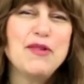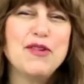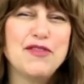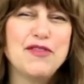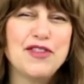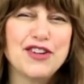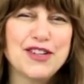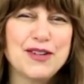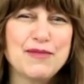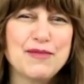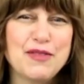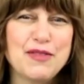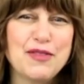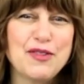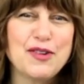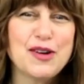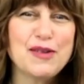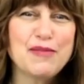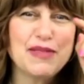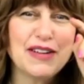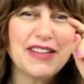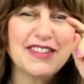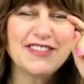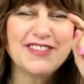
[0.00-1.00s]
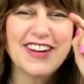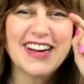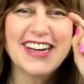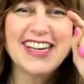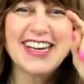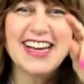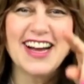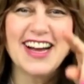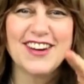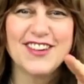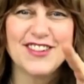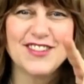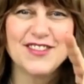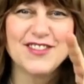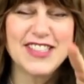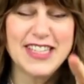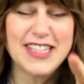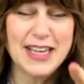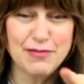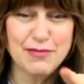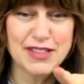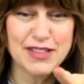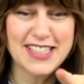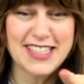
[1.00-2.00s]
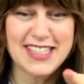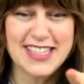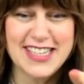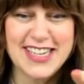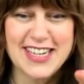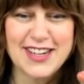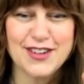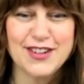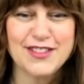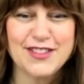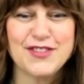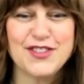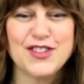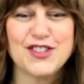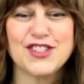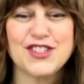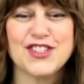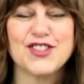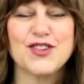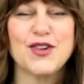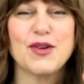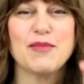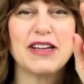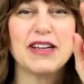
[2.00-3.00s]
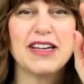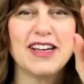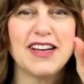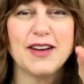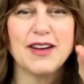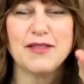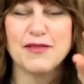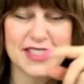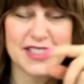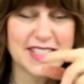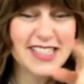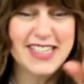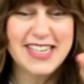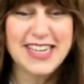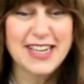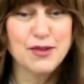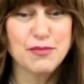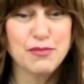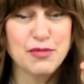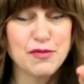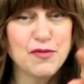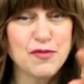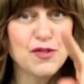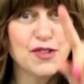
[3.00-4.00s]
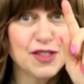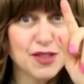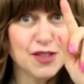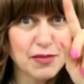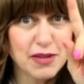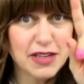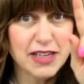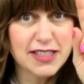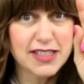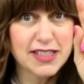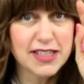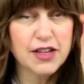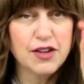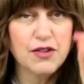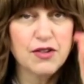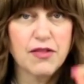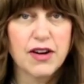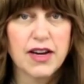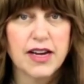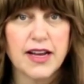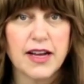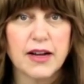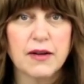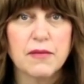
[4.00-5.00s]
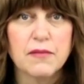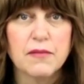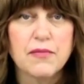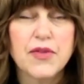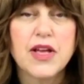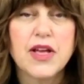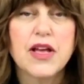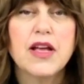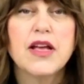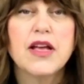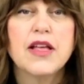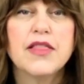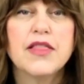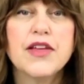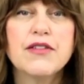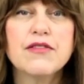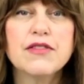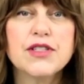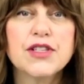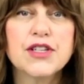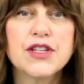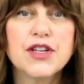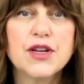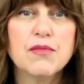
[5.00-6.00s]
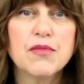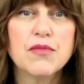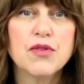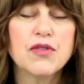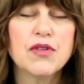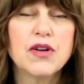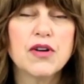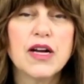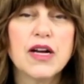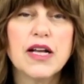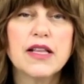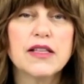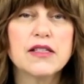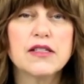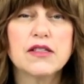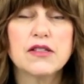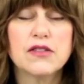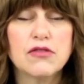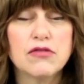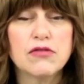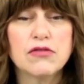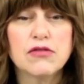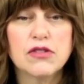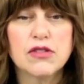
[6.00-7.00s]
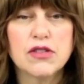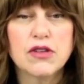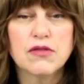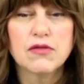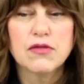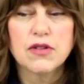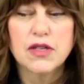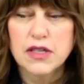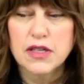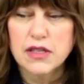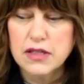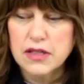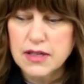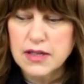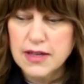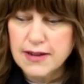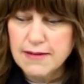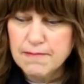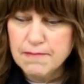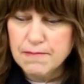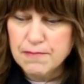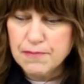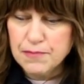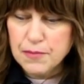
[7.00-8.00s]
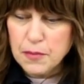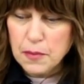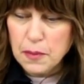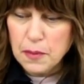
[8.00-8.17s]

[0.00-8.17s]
Maybe you've heard it before, but right now, Deborah didn't hear it first. So I'm going to, I didn't hear it before. So I'm going to tell you right now. There is a Gemara, and this is also in um,